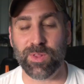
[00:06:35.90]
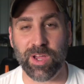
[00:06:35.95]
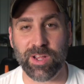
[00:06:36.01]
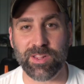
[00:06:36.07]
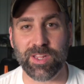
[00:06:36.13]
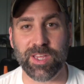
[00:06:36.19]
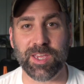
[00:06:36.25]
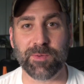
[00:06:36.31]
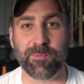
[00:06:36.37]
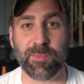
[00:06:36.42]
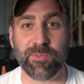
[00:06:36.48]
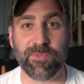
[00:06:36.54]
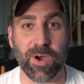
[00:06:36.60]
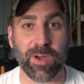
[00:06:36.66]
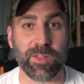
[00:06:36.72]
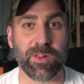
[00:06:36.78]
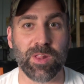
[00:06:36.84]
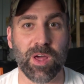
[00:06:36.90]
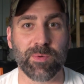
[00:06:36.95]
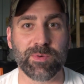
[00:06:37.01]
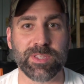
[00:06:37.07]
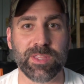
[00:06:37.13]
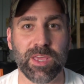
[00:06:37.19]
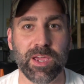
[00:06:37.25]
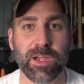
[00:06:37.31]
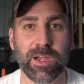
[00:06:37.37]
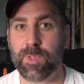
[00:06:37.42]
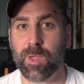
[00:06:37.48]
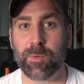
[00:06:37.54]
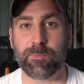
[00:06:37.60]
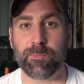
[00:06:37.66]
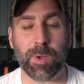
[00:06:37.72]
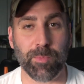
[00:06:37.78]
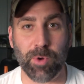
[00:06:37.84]
luckily, my father-in-law was there,
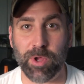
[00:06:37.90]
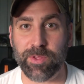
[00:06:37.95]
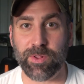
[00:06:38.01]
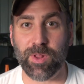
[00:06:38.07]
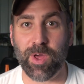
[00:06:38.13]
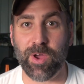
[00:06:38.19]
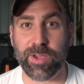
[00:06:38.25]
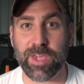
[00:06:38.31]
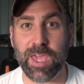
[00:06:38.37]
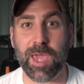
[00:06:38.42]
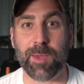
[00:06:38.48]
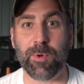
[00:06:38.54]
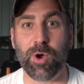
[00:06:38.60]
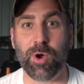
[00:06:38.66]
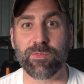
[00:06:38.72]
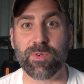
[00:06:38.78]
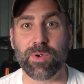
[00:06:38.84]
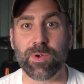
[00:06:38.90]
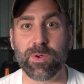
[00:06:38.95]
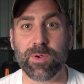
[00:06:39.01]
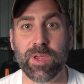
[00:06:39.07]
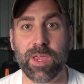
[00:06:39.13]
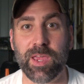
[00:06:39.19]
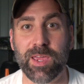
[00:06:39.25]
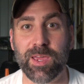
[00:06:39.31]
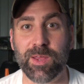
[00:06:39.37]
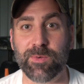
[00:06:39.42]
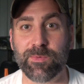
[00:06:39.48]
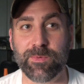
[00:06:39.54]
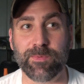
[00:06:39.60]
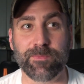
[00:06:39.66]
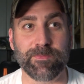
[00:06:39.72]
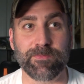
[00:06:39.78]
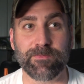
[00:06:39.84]
my brother-in-law came over,
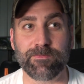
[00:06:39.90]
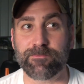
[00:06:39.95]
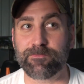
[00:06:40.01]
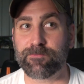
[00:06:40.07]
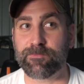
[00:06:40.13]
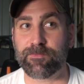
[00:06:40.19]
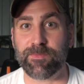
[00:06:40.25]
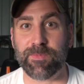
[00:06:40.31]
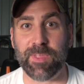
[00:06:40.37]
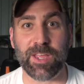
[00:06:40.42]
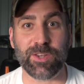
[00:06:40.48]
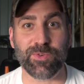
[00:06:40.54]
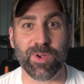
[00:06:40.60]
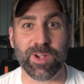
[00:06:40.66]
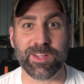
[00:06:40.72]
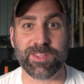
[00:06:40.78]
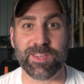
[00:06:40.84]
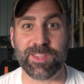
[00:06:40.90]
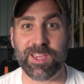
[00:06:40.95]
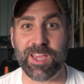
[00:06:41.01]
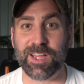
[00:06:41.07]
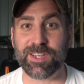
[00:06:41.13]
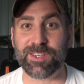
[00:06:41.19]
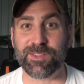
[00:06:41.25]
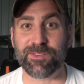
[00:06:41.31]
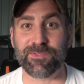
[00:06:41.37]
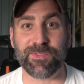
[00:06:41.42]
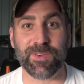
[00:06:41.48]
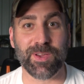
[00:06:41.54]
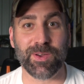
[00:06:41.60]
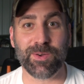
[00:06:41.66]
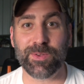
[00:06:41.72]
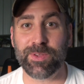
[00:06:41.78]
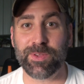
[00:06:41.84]
and they drug it to the edge of the
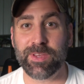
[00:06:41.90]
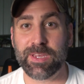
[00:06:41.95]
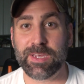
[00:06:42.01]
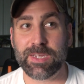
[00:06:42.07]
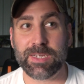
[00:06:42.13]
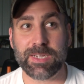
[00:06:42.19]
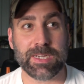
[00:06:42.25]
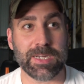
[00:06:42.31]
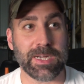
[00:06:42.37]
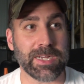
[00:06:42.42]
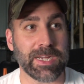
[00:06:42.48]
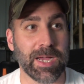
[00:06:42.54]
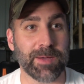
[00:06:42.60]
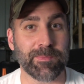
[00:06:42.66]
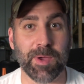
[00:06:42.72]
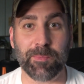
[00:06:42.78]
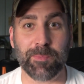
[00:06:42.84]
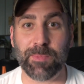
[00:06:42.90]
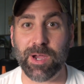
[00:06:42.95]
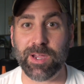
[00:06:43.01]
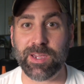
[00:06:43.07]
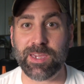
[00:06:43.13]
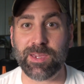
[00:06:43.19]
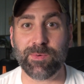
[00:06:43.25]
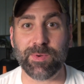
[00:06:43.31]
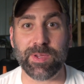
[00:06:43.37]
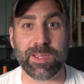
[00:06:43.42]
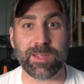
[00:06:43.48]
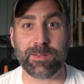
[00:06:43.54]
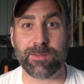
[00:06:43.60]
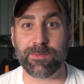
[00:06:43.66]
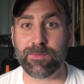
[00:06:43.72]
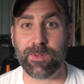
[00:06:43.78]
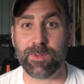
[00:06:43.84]
field. I got my buggy, we
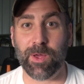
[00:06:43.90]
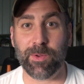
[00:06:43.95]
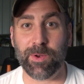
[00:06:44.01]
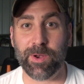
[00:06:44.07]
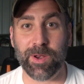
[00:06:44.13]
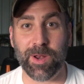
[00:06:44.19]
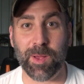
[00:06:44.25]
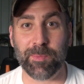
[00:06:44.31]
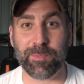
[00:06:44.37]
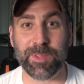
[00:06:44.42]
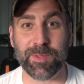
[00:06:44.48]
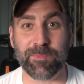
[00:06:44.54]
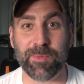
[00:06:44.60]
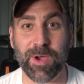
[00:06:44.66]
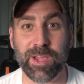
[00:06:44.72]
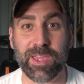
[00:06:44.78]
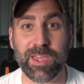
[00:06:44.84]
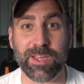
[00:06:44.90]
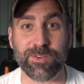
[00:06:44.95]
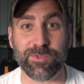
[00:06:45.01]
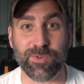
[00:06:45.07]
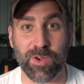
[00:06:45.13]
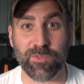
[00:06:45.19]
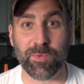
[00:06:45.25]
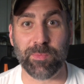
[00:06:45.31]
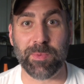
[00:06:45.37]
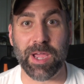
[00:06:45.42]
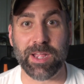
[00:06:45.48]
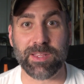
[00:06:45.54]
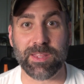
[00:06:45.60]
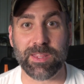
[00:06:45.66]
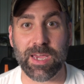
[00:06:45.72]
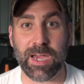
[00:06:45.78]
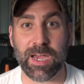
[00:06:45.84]
loaded it up in the buggy and drove it back
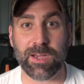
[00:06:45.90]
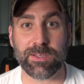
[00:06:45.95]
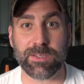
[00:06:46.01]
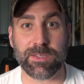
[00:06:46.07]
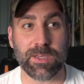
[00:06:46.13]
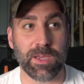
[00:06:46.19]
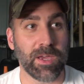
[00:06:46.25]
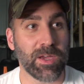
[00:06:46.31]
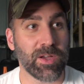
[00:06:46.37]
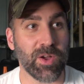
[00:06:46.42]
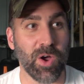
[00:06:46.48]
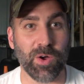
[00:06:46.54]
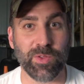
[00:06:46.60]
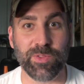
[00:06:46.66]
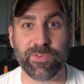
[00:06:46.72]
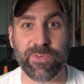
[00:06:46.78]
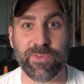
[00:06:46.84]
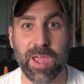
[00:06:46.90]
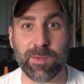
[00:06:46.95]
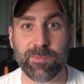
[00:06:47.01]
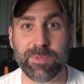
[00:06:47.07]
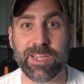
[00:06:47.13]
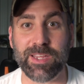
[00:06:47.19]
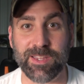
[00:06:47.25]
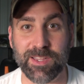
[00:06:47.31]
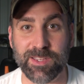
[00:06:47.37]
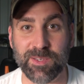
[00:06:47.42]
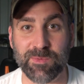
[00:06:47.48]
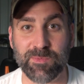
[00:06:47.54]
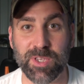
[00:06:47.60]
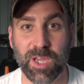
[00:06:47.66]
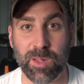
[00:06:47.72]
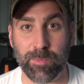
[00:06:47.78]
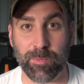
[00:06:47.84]
to the house, called the family, and did some
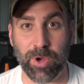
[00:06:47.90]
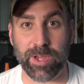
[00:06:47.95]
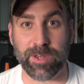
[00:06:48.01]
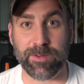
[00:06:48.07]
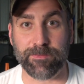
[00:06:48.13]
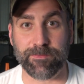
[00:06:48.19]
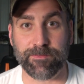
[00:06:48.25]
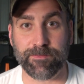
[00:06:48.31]
celebrating.